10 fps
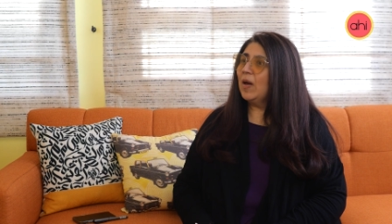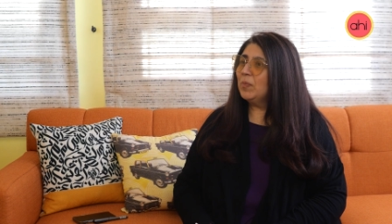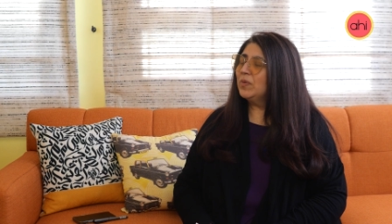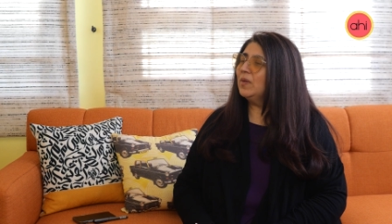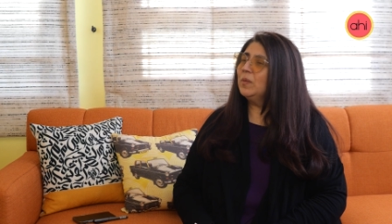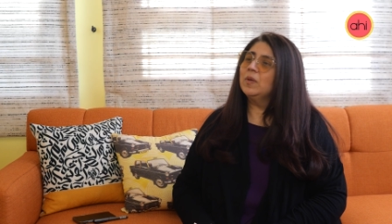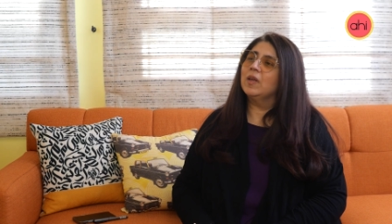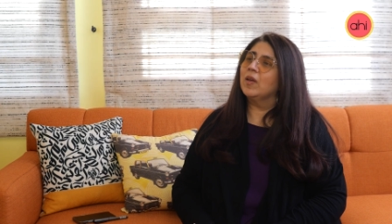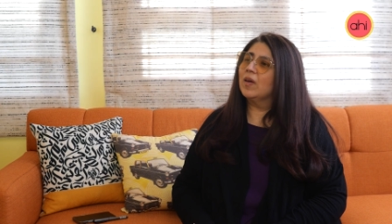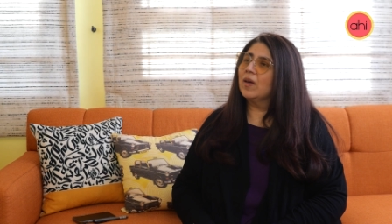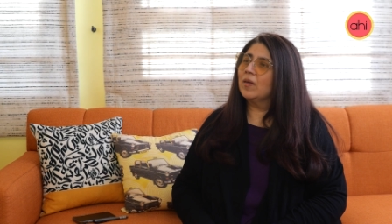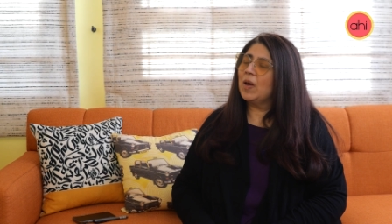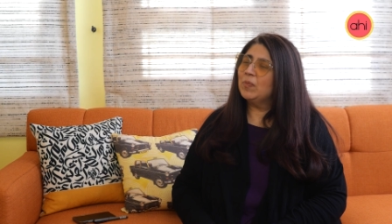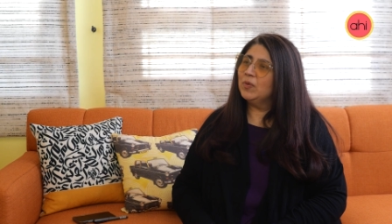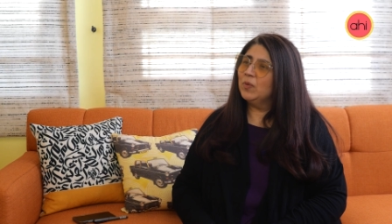Yeah, absolutely. Right? Yeah,
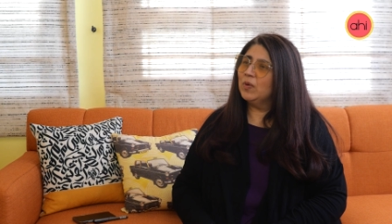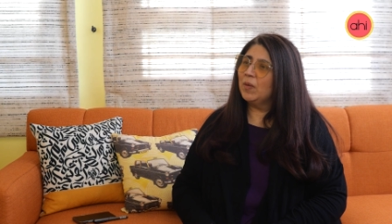absolutely.